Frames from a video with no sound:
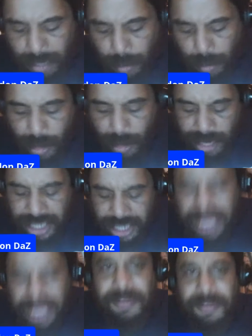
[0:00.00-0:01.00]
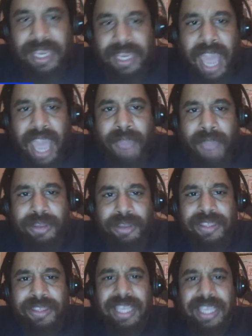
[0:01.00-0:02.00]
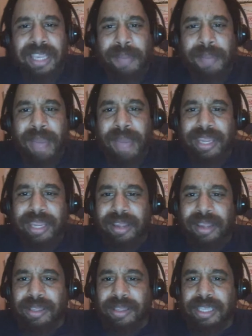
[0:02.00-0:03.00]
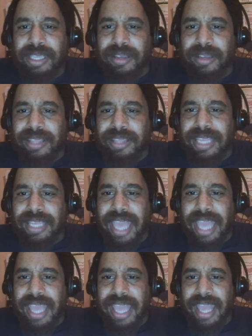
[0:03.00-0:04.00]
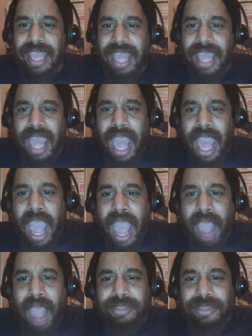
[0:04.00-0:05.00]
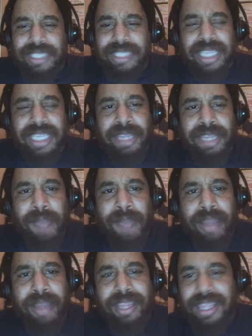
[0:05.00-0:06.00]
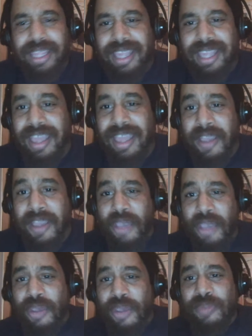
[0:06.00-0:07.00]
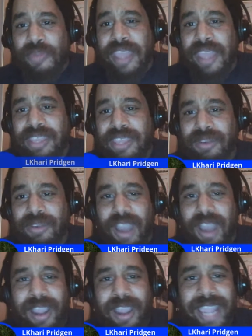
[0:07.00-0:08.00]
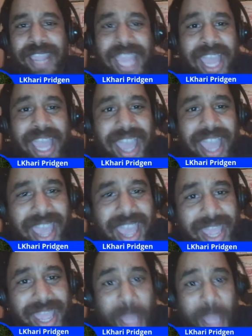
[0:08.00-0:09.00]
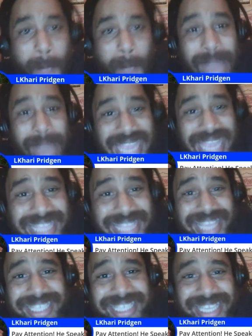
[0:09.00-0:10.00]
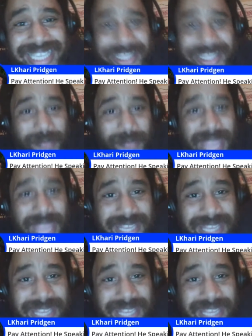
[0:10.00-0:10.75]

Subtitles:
and even I was thinking about it earlier today. I was thinking about it. Thank you, Kai. Hey, pay attention. The man is